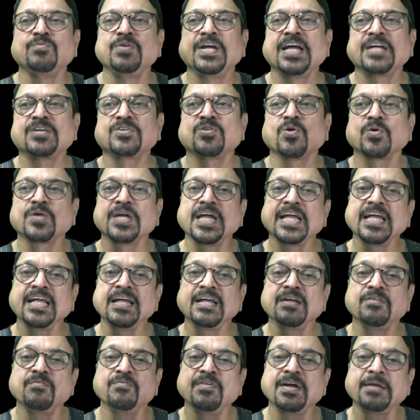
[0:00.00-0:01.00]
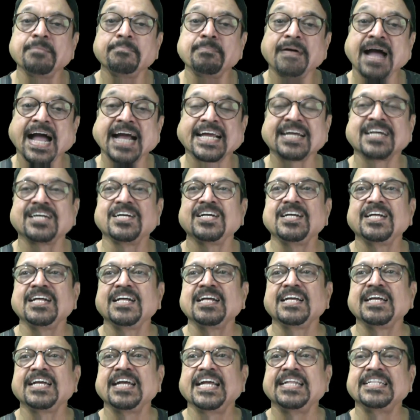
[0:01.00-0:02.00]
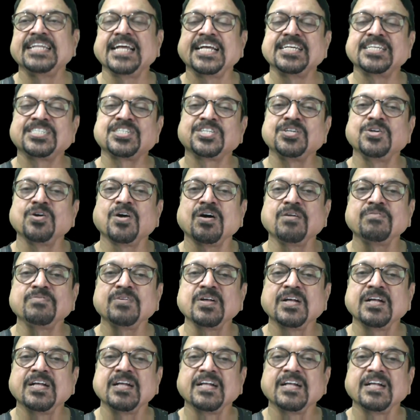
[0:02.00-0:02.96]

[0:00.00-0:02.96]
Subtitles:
We are talking way back in the history of